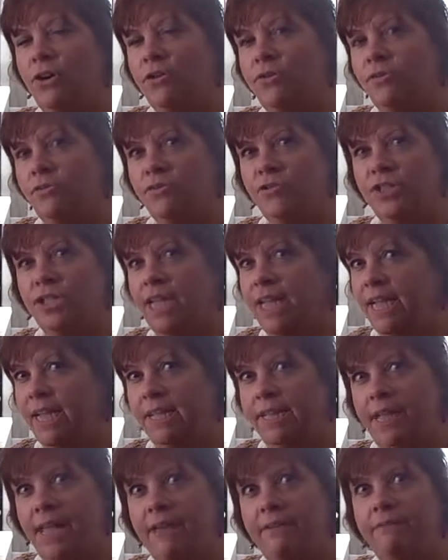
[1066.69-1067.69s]

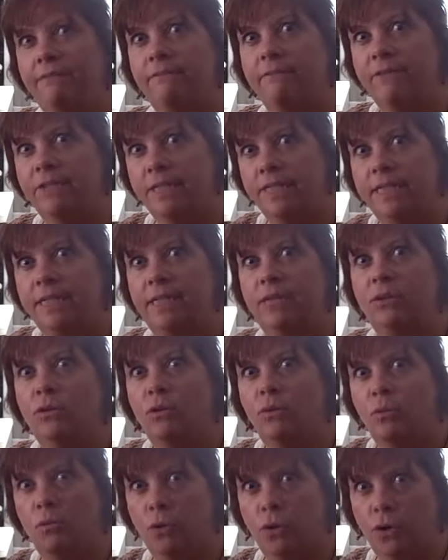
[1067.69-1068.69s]
understand every
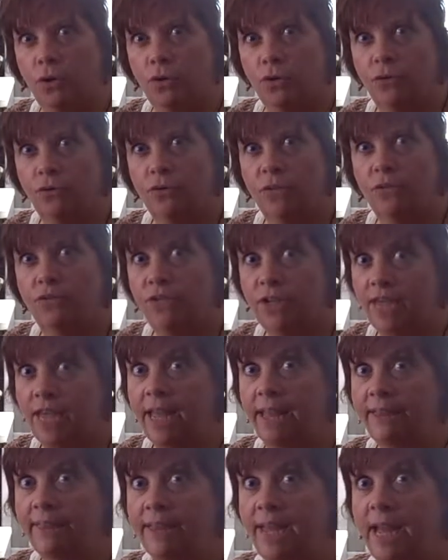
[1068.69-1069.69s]
single word to
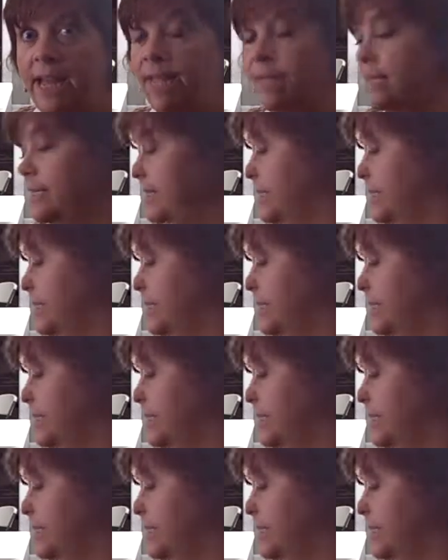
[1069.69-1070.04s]
get that.